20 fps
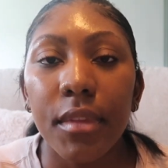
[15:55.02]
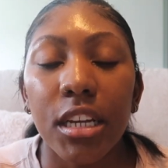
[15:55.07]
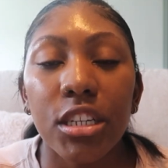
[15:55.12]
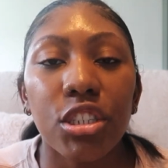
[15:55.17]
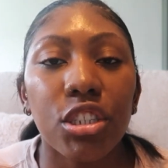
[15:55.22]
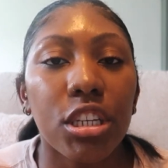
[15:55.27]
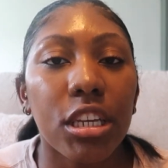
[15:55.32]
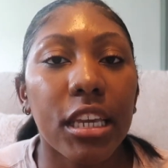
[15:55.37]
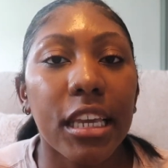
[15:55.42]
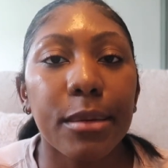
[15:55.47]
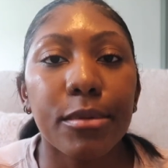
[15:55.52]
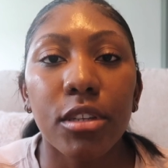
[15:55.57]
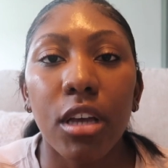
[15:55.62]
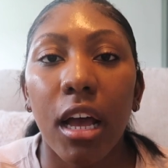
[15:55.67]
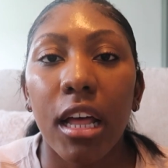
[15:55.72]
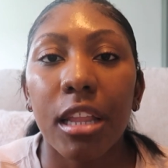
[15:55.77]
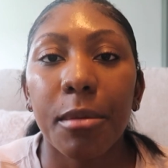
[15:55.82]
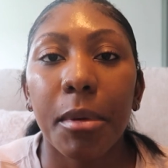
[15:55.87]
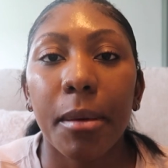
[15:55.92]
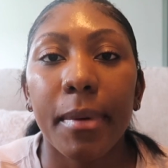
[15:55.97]
she keeps
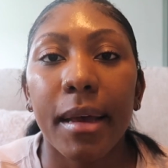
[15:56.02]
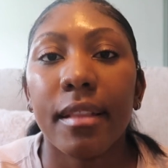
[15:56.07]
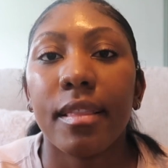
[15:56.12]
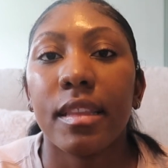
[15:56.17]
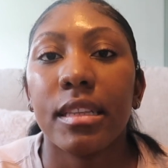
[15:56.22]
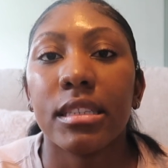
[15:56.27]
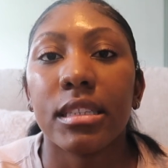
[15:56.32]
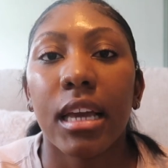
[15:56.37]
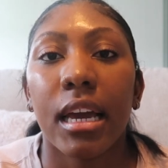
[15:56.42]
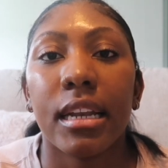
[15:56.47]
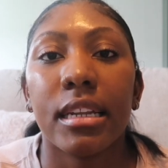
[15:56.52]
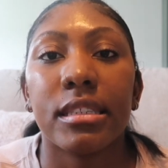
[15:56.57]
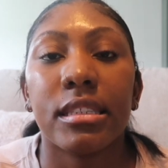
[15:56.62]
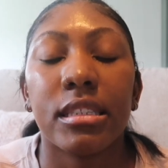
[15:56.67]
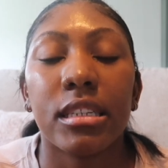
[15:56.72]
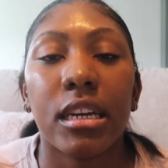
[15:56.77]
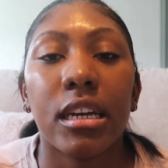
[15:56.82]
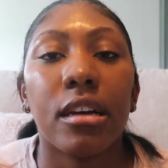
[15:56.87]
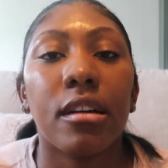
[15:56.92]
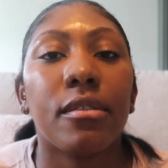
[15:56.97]
calling me about this kind of
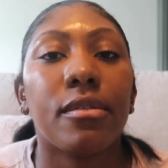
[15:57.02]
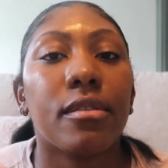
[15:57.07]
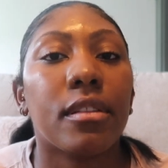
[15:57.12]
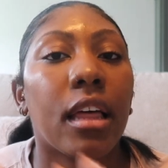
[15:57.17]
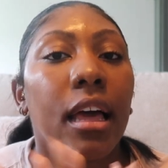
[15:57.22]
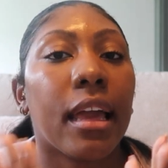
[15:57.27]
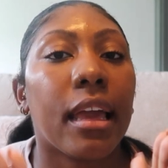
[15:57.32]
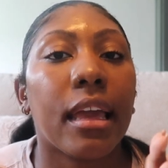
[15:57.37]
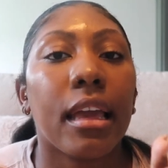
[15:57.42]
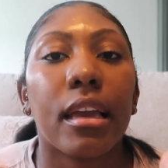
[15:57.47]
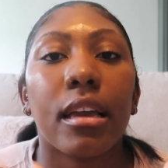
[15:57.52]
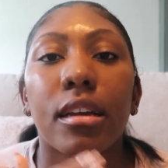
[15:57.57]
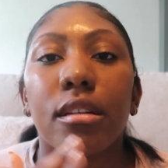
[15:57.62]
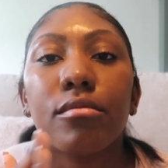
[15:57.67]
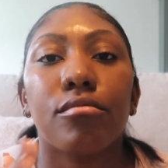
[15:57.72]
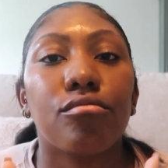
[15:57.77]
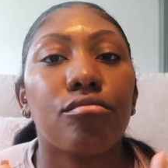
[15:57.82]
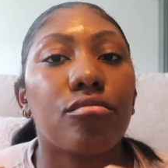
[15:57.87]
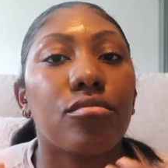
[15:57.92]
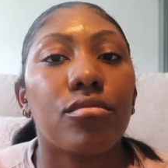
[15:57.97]
stuff, like,
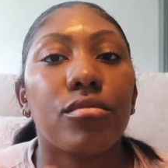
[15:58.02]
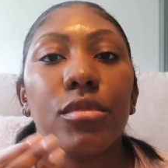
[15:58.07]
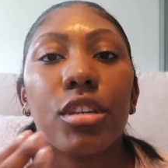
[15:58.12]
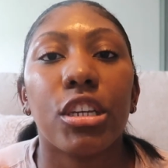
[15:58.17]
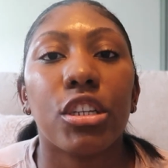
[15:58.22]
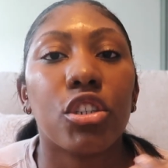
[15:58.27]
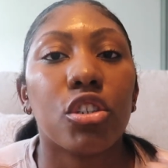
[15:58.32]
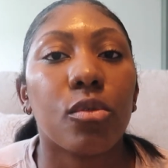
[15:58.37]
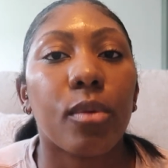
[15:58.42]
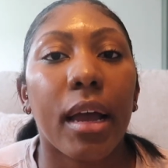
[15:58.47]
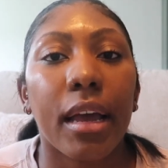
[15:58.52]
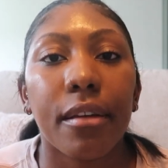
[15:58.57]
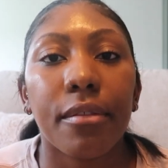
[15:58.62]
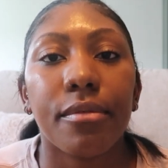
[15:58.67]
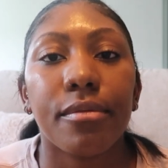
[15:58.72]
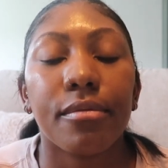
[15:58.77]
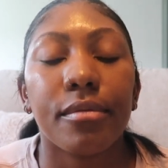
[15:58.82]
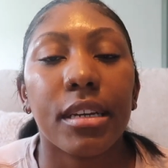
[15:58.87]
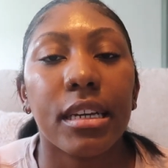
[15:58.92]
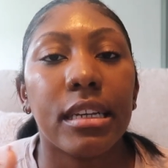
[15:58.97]
get your wife,
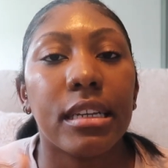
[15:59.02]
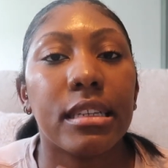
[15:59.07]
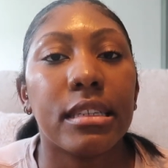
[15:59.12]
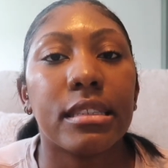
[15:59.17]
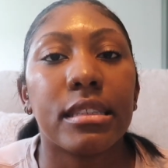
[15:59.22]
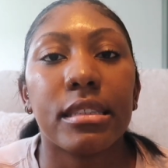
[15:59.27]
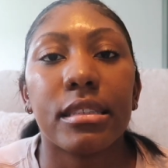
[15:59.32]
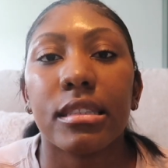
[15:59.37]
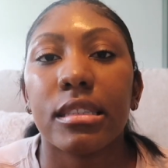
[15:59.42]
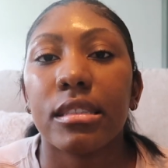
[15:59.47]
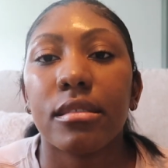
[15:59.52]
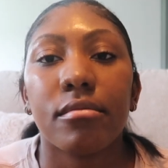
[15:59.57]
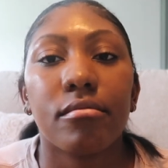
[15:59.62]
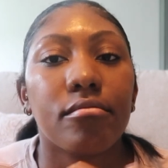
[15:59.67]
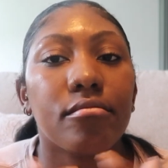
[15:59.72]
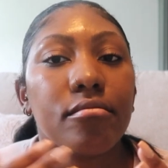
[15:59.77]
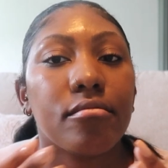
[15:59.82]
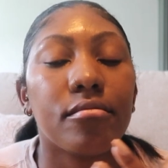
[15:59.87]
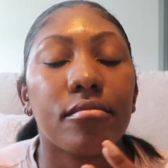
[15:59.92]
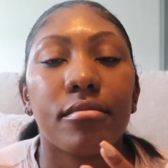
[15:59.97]
because
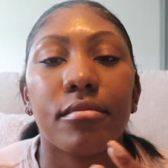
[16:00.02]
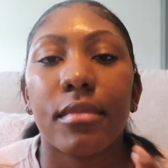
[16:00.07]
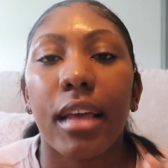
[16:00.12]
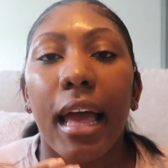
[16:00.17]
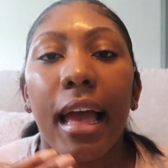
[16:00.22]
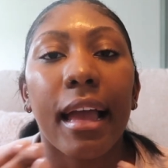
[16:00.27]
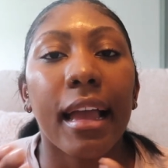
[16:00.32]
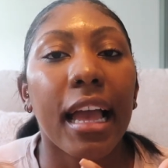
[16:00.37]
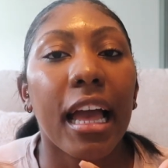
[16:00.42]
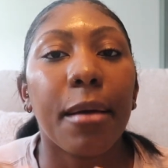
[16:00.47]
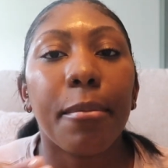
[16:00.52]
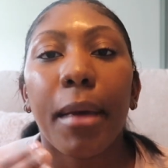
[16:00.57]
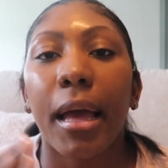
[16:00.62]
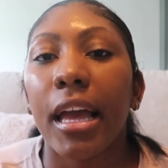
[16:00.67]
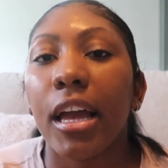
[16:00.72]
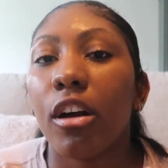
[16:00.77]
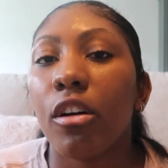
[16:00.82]
I got my